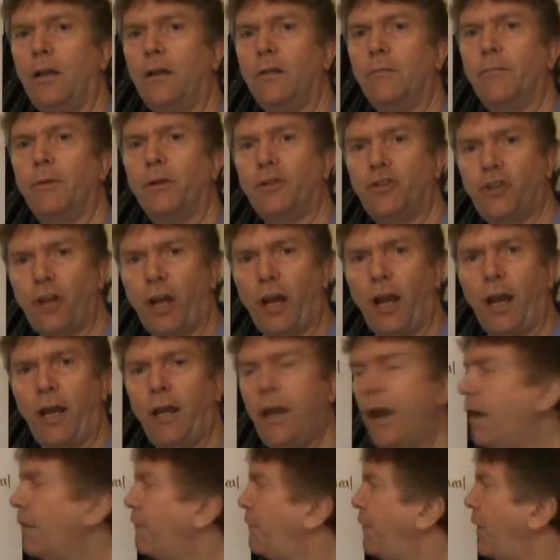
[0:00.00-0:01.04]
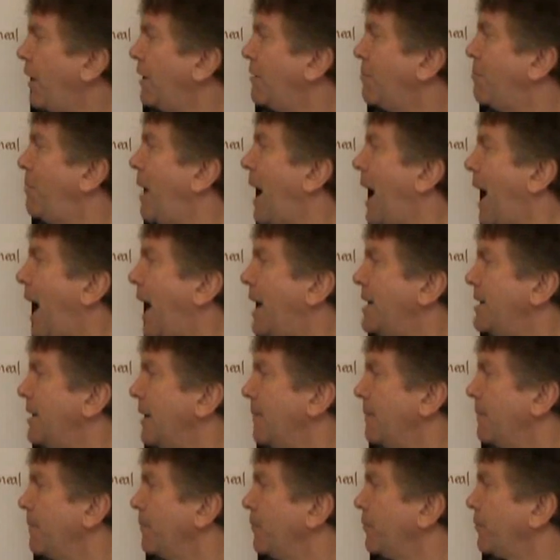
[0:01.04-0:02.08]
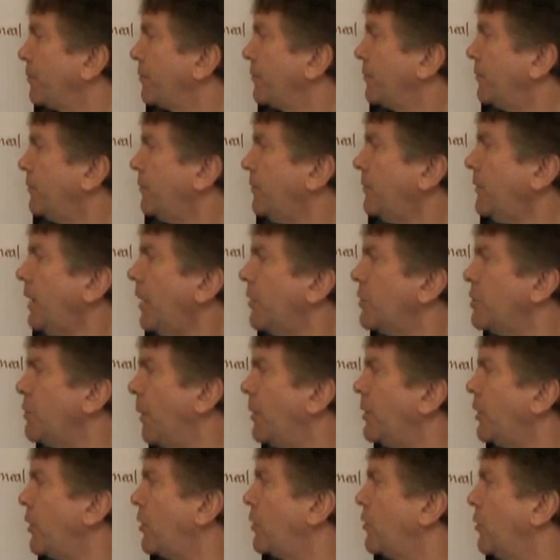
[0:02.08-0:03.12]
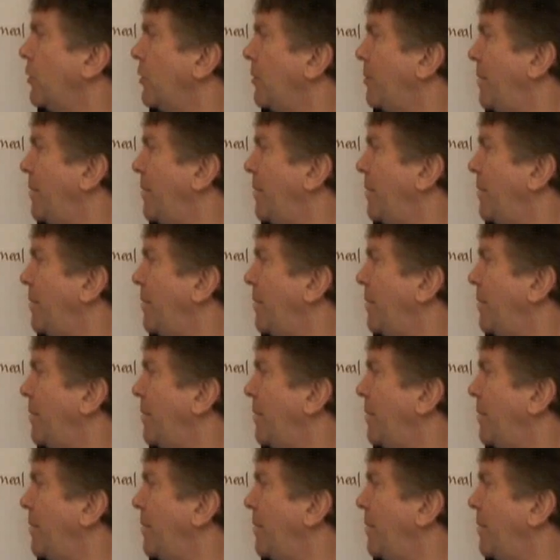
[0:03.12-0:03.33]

But Jane felt bad. She wanted to go